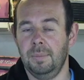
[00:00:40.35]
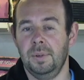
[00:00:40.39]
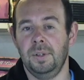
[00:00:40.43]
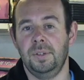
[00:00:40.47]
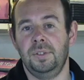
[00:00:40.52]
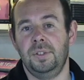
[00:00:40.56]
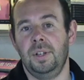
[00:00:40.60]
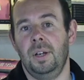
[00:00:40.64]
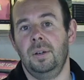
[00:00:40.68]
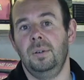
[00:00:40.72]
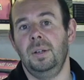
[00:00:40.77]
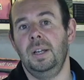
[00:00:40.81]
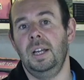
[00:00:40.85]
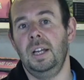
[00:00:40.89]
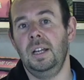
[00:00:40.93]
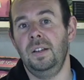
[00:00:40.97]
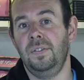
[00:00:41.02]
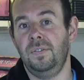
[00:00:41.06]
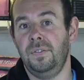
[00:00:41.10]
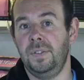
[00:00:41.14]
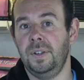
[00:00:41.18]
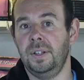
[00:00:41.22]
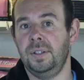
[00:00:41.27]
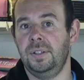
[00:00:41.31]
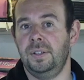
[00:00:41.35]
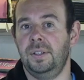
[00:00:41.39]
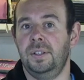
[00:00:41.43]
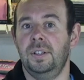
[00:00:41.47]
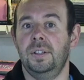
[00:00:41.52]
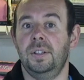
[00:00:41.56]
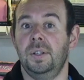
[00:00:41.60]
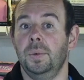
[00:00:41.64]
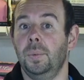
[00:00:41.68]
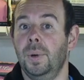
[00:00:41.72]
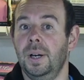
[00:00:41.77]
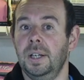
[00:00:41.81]
So if this
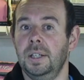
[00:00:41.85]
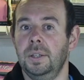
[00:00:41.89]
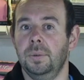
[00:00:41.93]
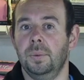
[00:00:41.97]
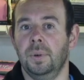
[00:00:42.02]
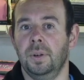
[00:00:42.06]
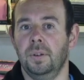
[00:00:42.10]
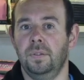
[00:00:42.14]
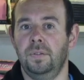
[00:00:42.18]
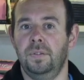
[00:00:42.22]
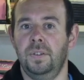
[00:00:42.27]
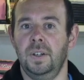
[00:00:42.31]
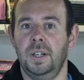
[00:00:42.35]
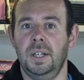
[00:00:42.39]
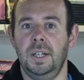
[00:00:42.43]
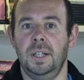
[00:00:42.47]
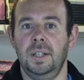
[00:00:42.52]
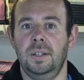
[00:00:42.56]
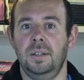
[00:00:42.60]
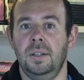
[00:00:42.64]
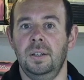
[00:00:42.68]
is the way you want to feed,